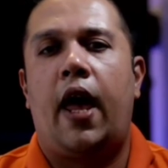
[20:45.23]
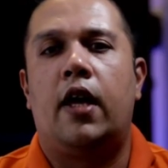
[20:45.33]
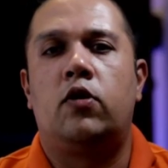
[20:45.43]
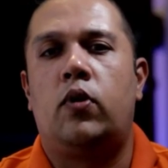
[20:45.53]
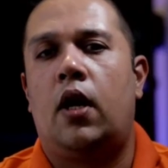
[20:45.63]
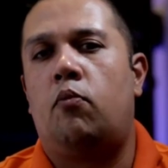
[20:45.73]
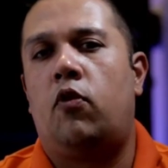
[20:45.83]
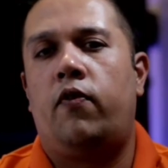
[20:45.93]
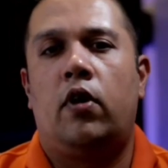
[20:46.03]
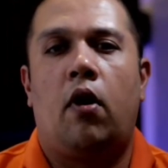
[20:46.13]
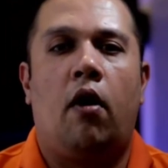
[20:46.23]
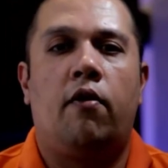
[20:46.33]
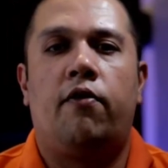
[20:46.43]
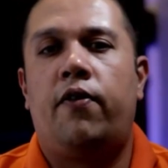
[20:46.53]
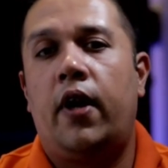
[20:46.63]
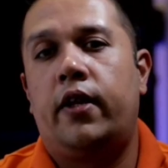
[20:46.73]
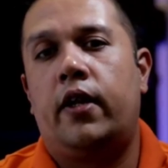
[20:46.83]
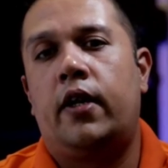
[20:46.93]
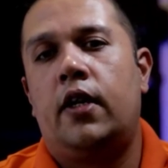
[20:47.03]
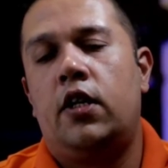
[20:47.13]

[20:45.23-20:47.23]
as we are moving on further